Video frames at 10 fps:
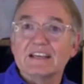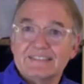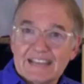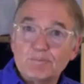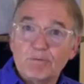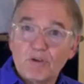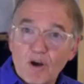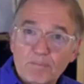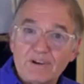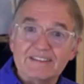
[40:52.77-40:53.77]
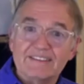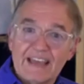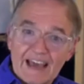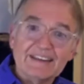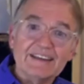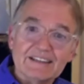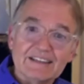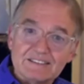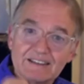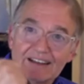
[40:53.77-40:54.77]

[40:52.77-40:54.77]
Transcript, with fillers: That's appropriate. That is